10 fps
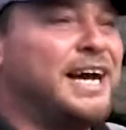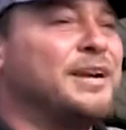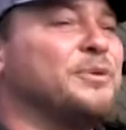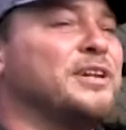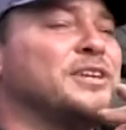
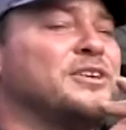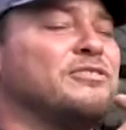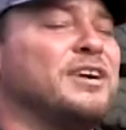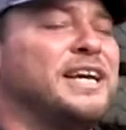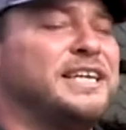And one of the
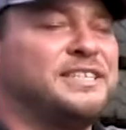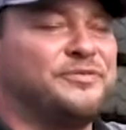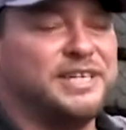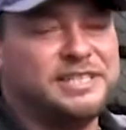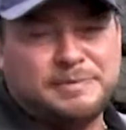greatest
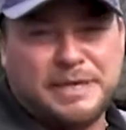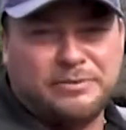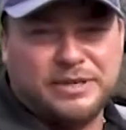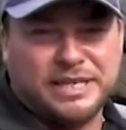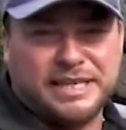things
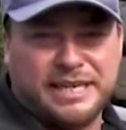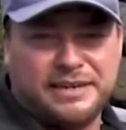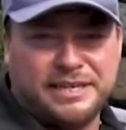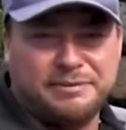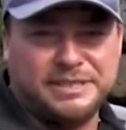about working
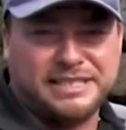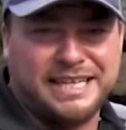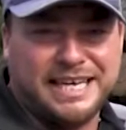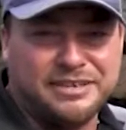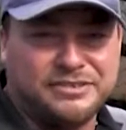down here at
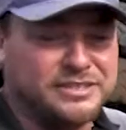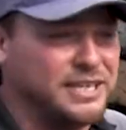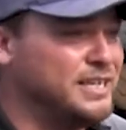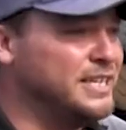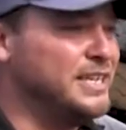
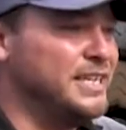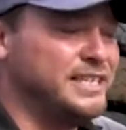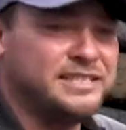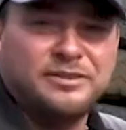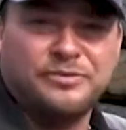MrLandcruiser
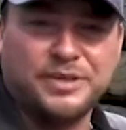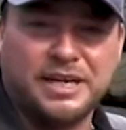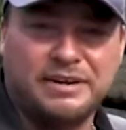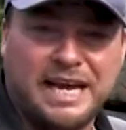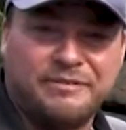is that if we
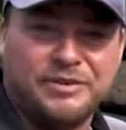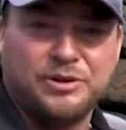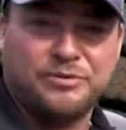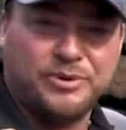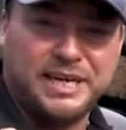don't have it
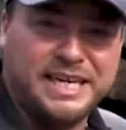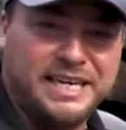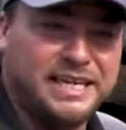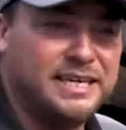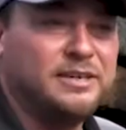or if we
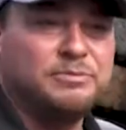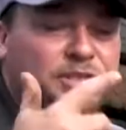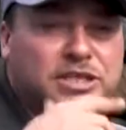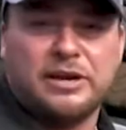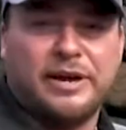need it,
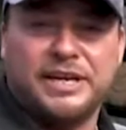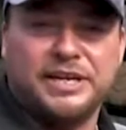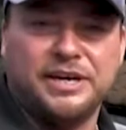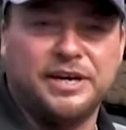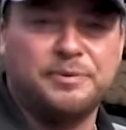we just go out in
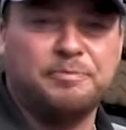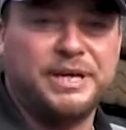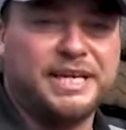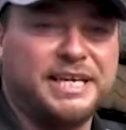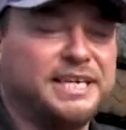the yard and
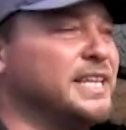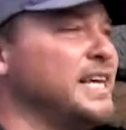pick it.